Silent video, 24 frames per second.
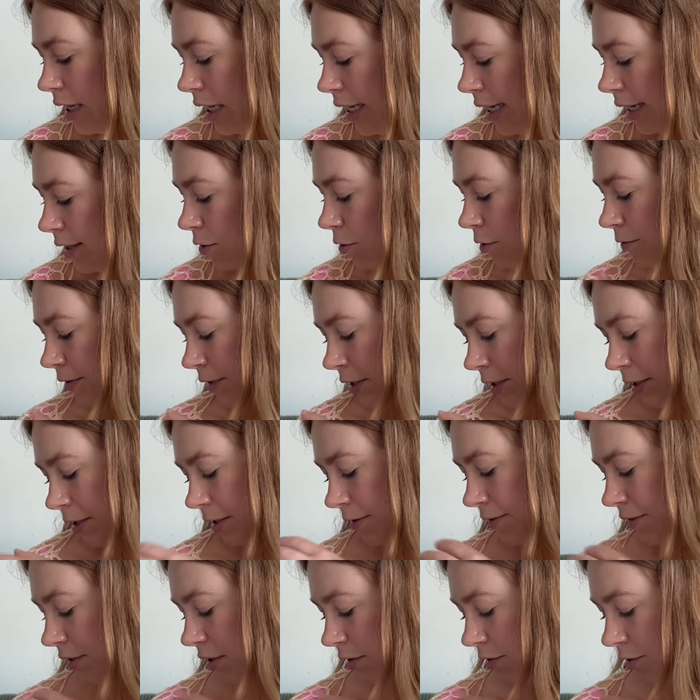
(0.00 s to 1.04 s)
I don't know if it's because
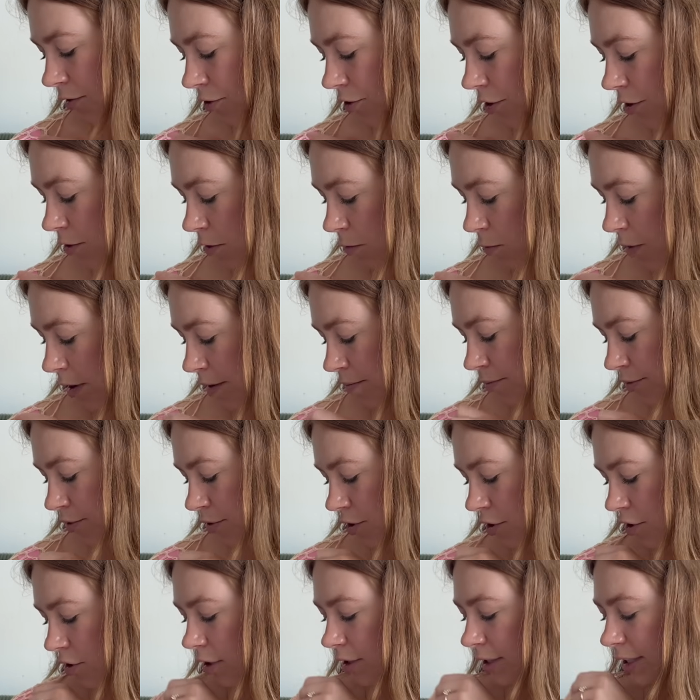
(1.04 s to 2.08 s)
of sunscreen or what, but
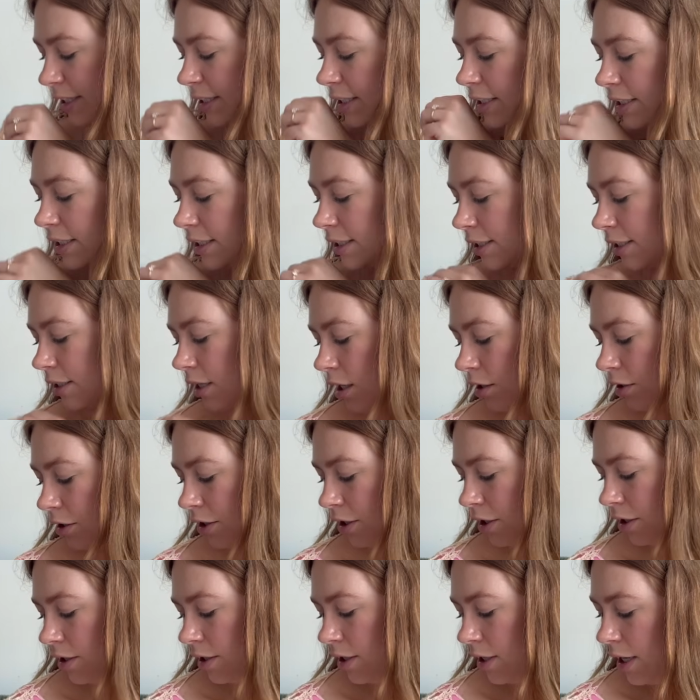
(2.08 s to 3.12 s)
the yarn is getting
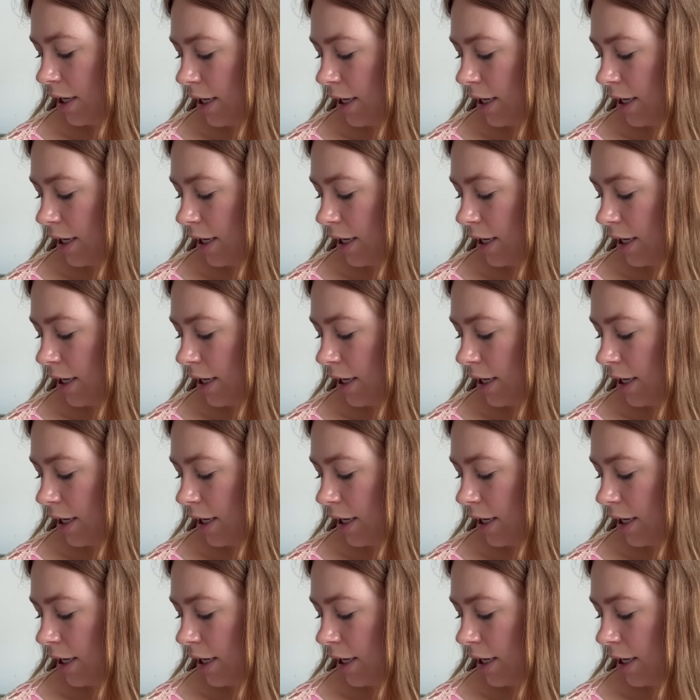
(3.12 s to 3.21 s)
discolored.